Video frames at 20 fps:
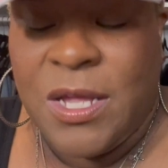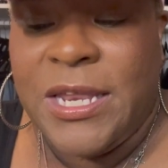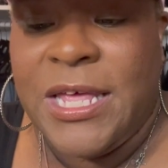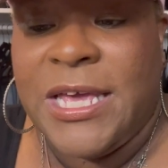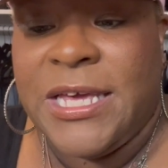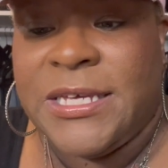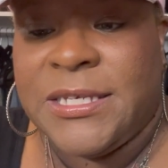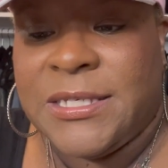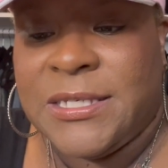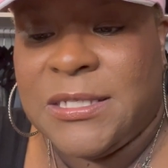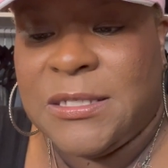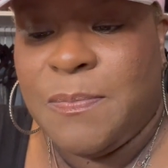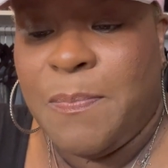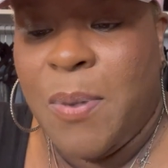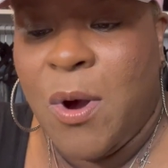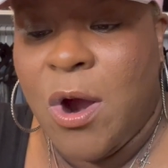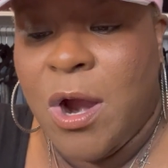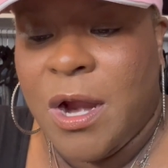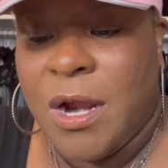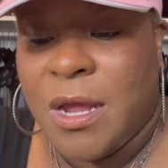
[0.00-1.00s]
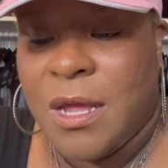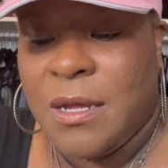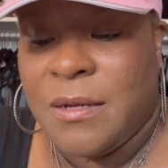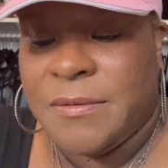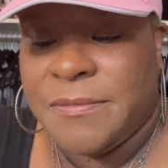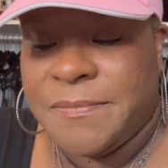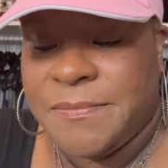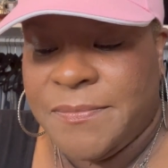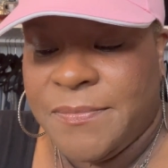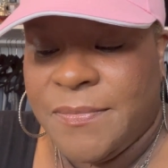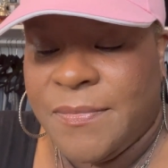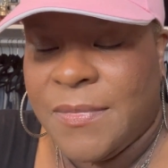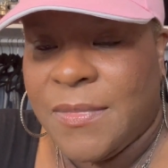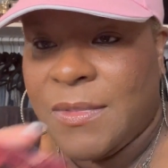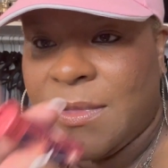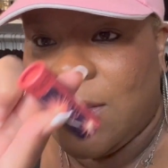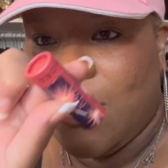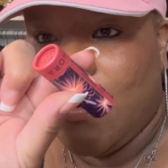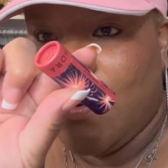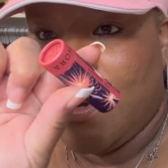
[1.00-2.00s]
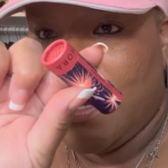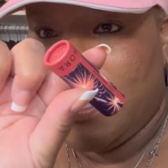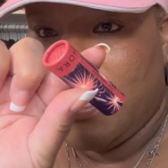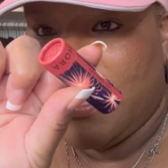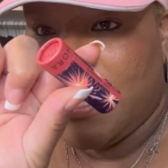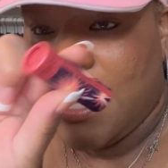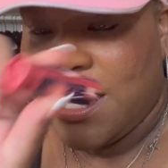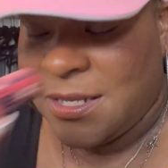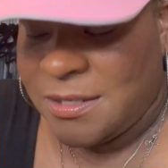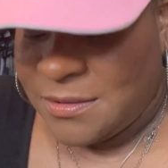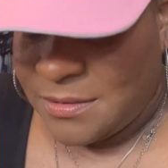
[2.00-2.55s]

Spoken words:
is Spark, the one that